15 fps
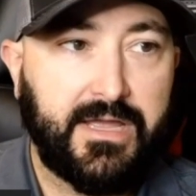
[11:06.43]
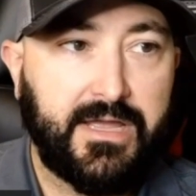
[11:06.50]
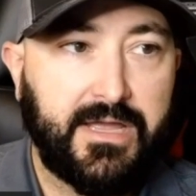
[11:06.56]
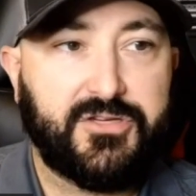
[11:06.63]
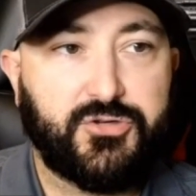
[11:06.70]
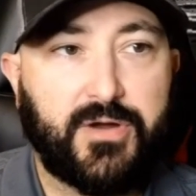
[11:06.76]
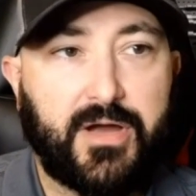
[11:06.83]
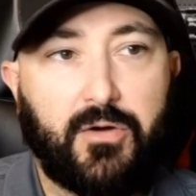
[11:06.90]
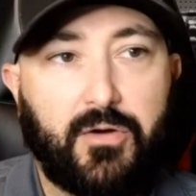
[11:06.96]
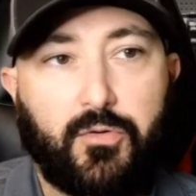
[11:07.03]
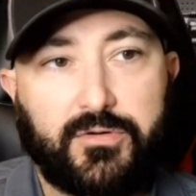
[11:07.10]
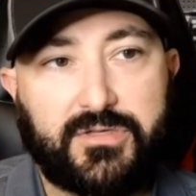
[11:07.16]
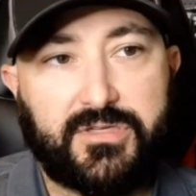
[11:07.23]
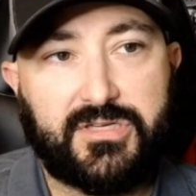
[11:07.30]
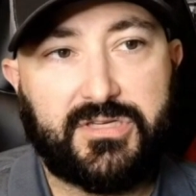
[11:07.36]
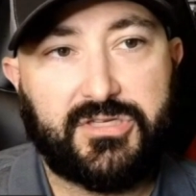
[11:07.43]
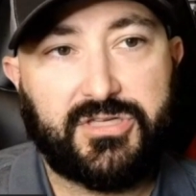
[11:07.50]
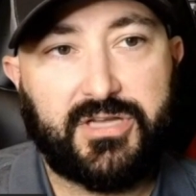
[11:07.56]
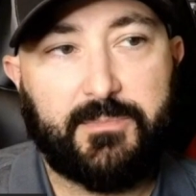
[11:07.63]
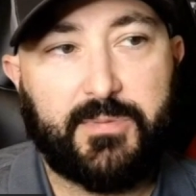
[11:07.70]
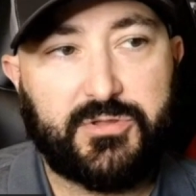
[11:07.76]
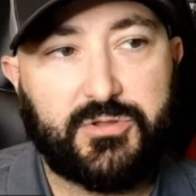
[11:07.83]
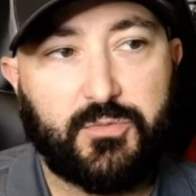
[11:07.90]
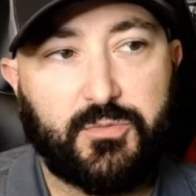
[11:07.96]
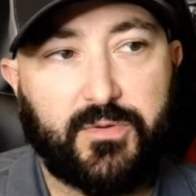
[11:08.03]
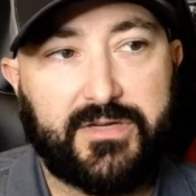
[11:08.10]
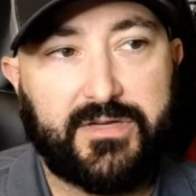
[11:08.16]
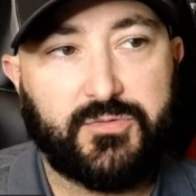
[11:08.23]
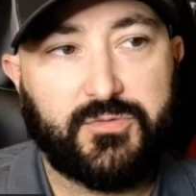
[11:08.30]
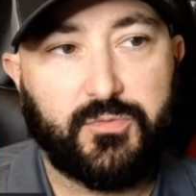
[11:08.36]
And this trial court decision on pistol
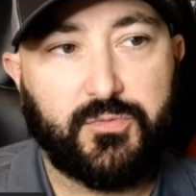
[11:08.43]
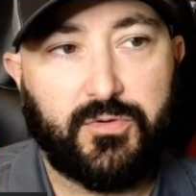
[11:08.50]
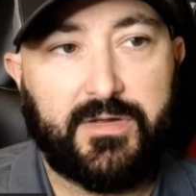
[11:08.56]
brace rule